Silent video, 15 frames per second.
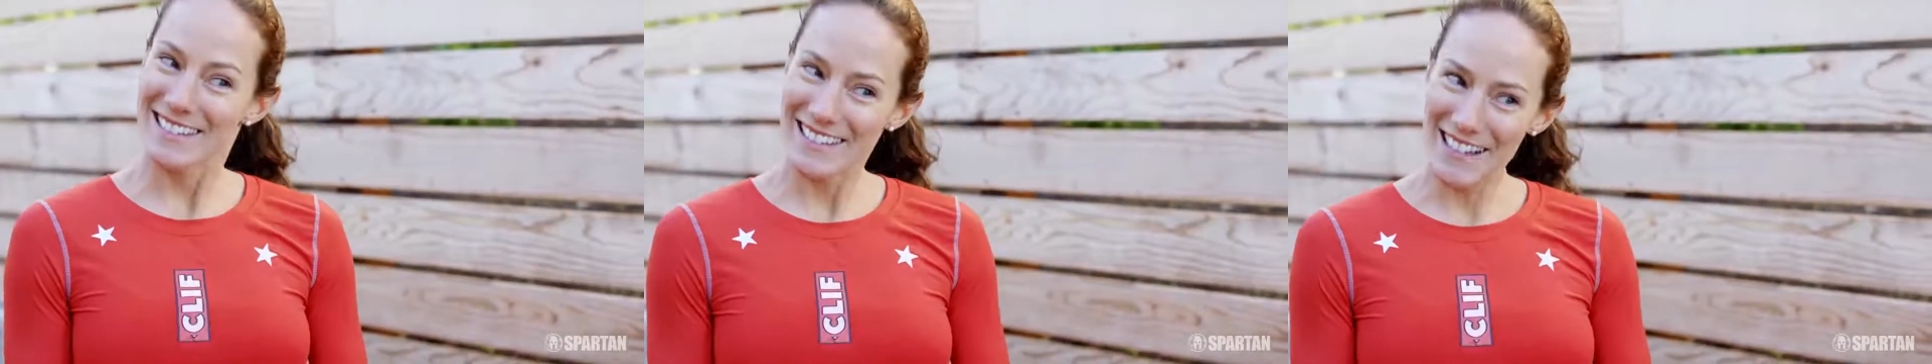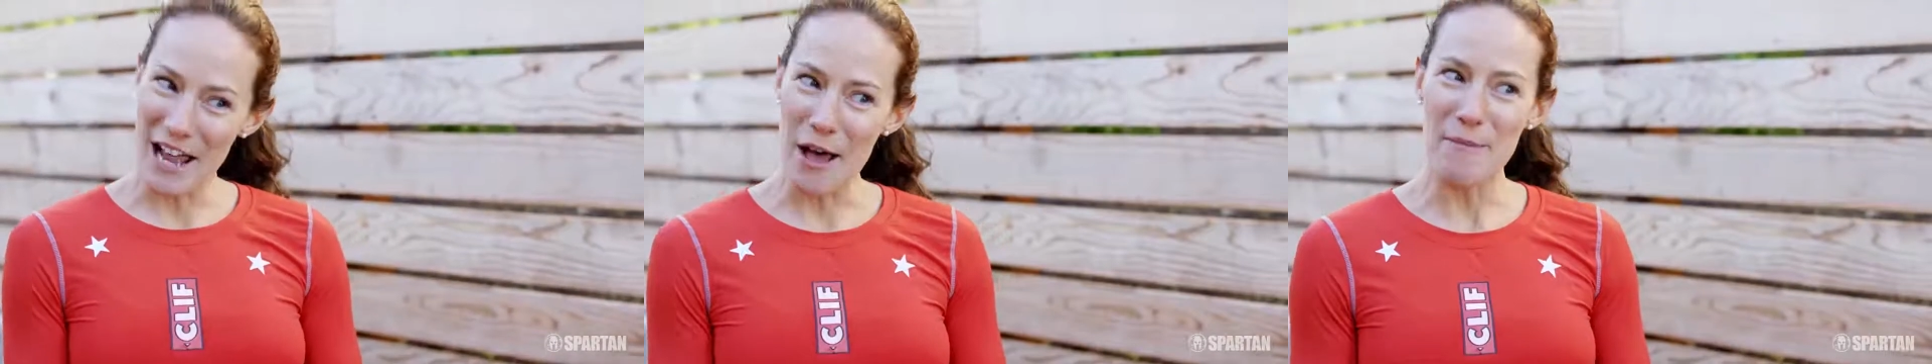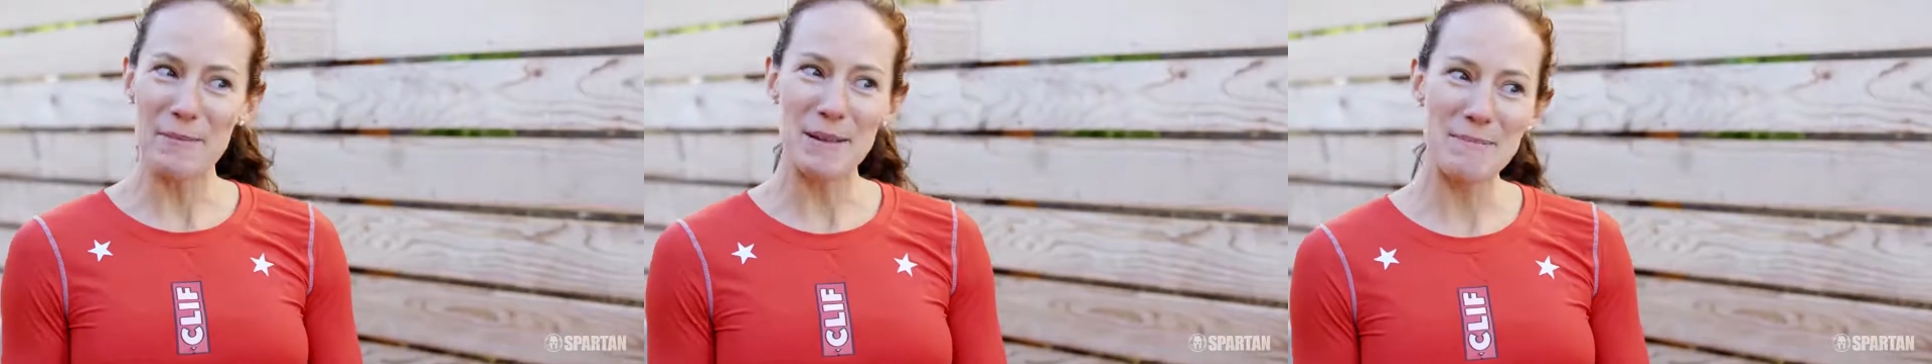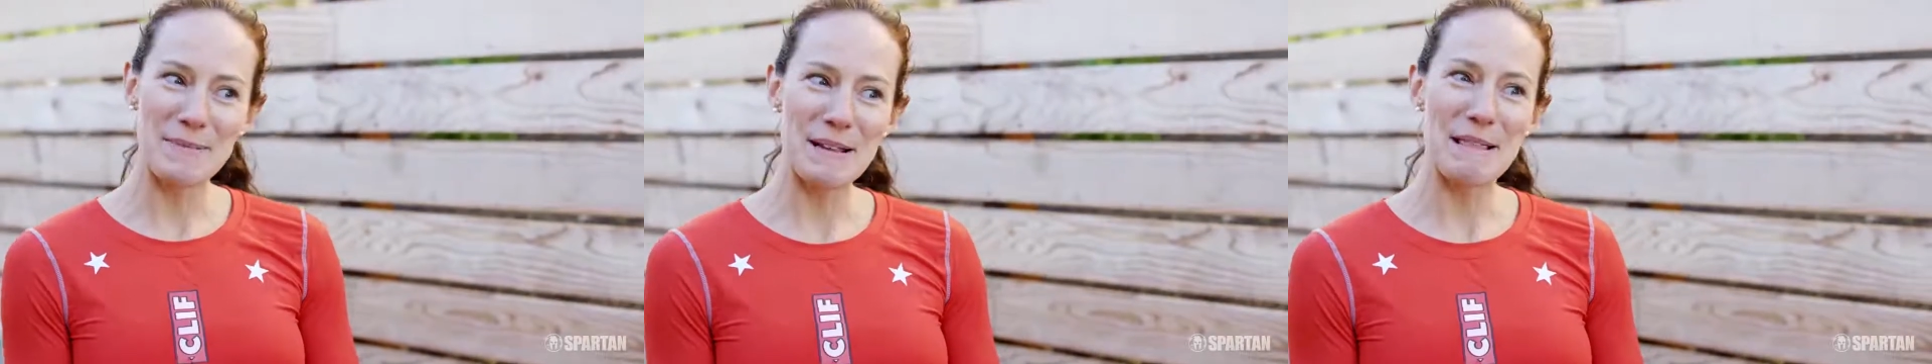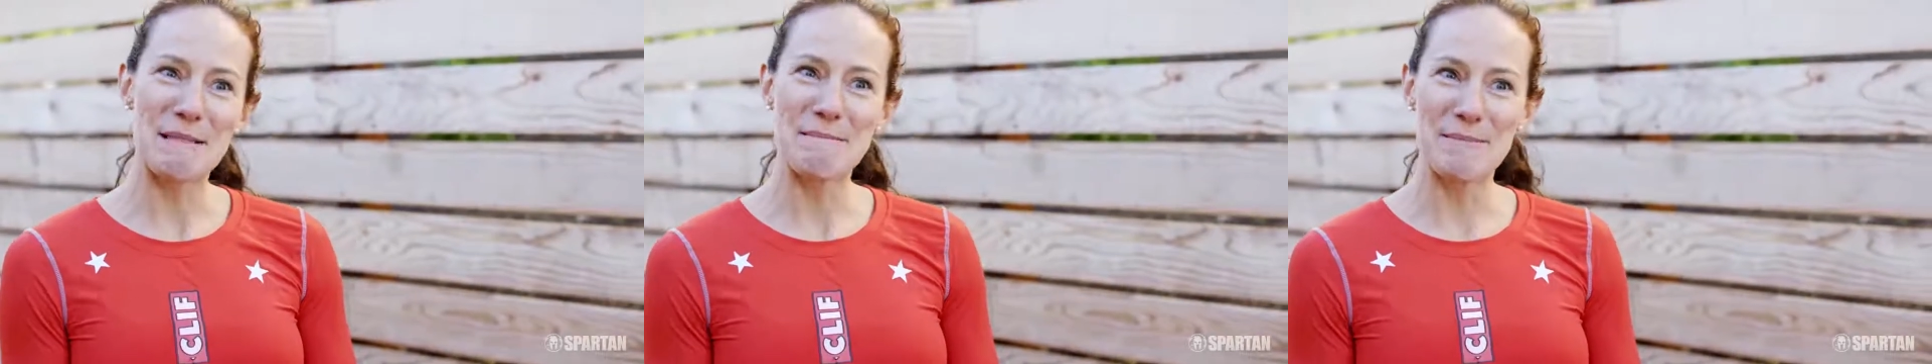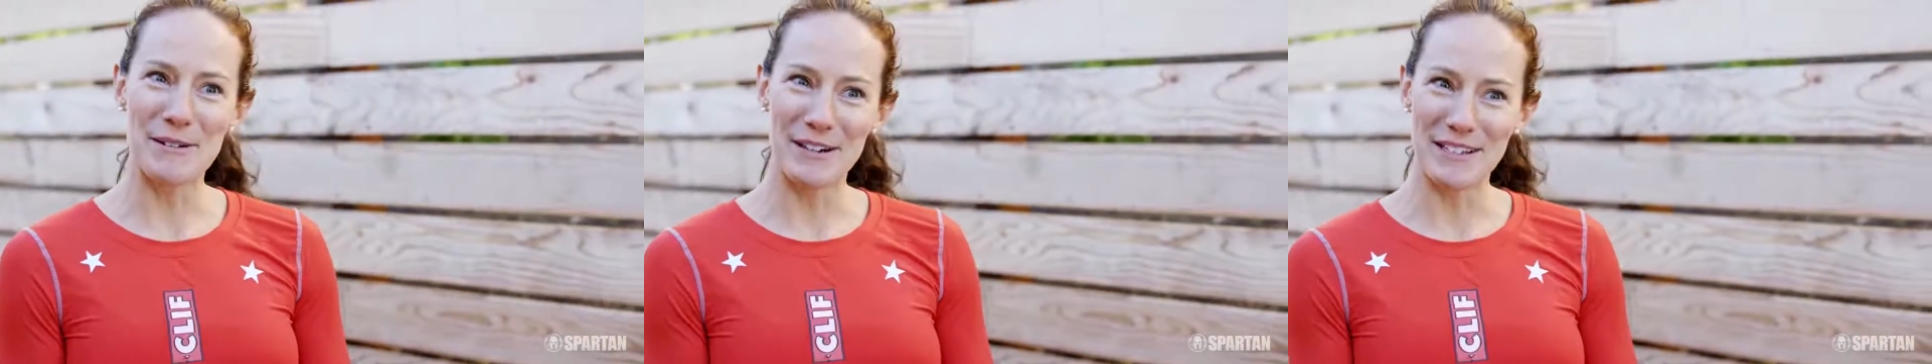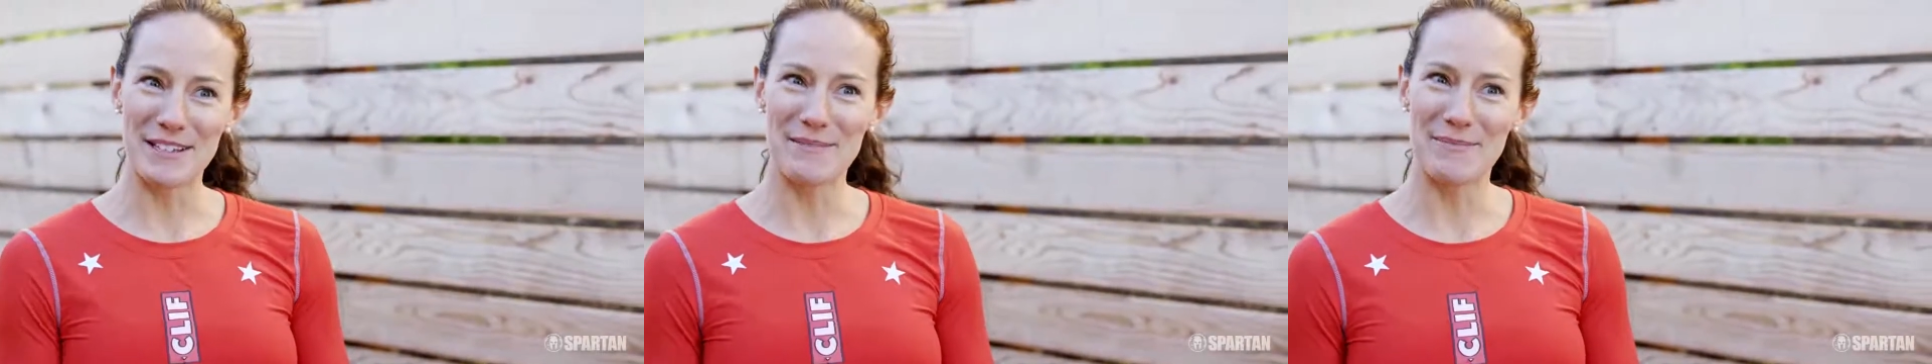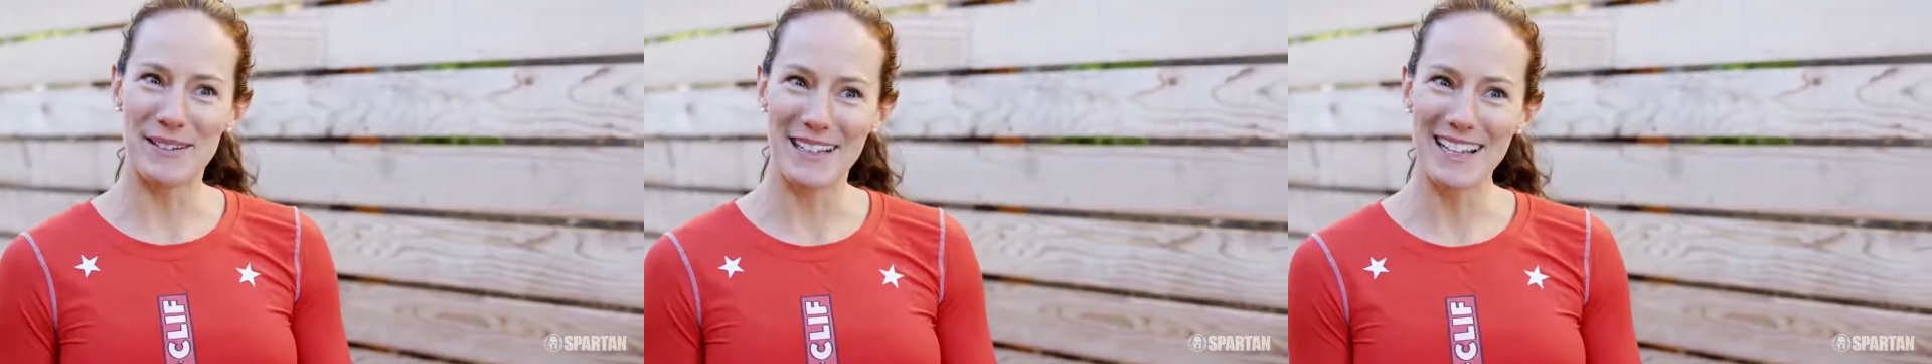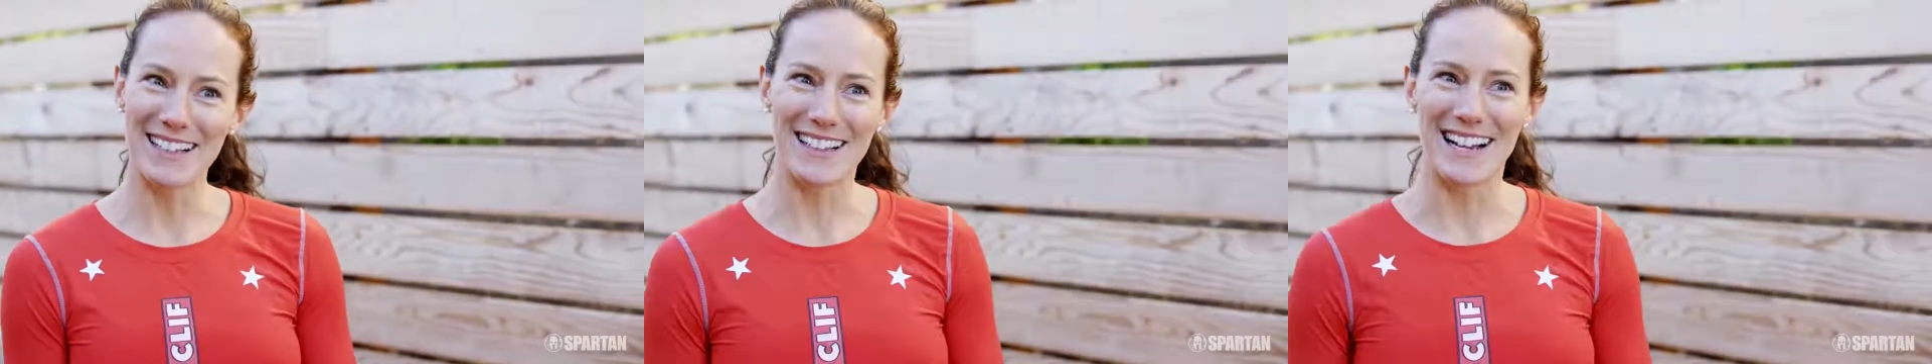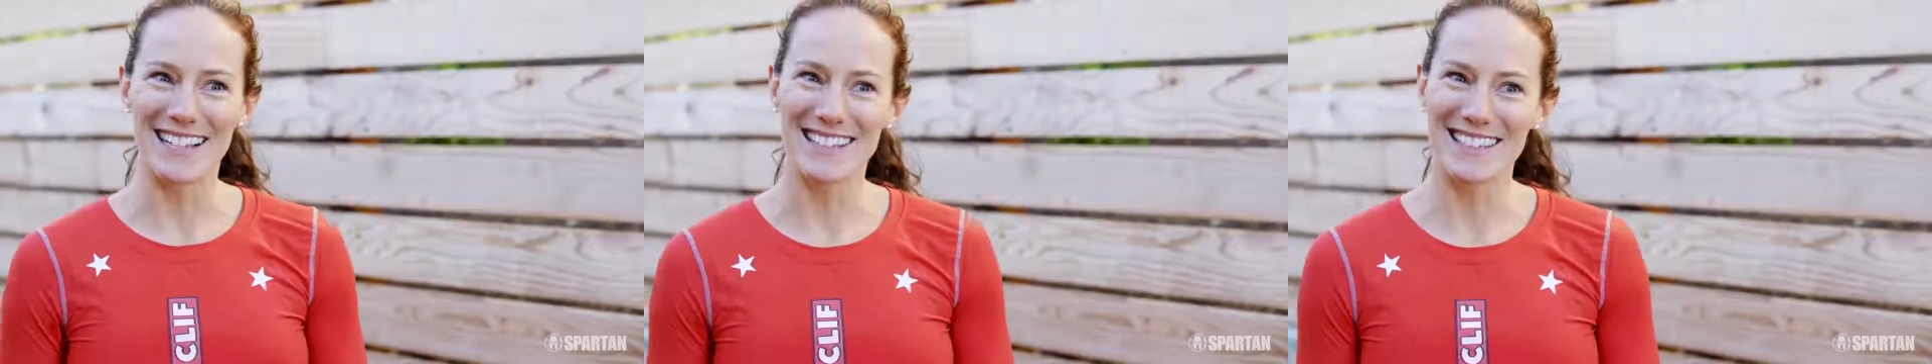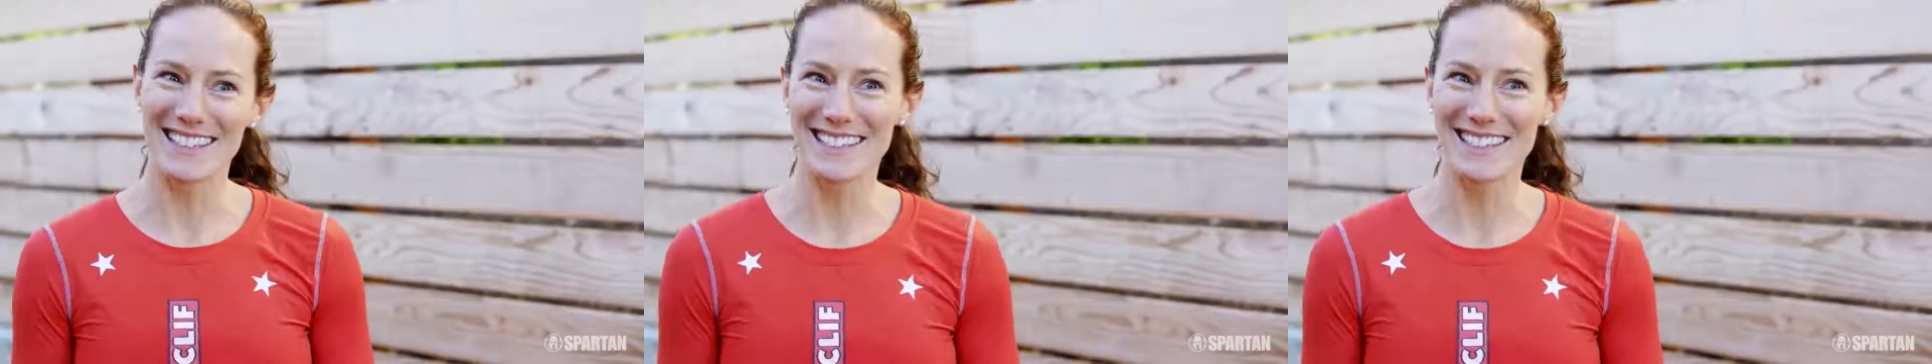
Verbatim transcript: it helped me beat the boys in P E class.